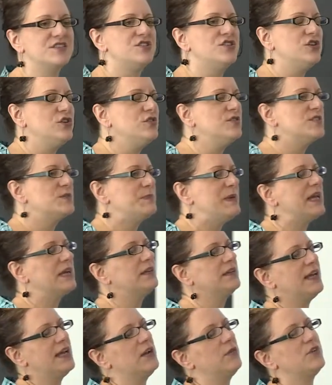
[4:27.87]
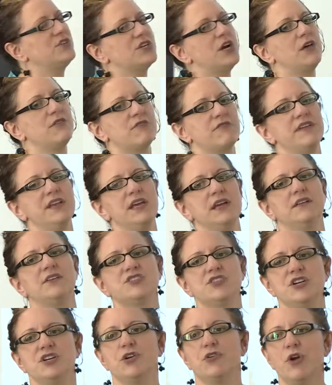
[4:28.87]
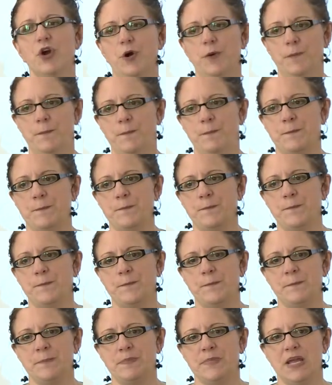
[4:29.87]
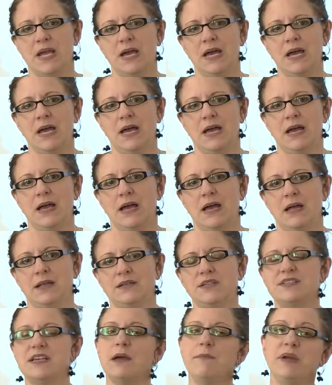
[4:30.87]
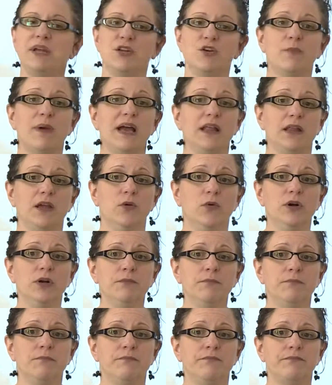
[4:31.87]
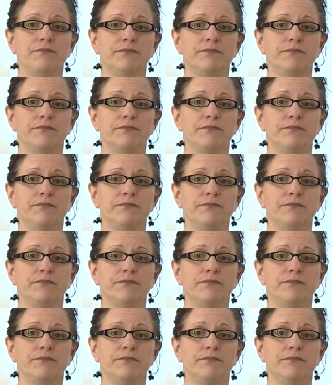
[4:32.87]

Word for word: do you speak a language other than English in your home? Does that mean you're bilingual?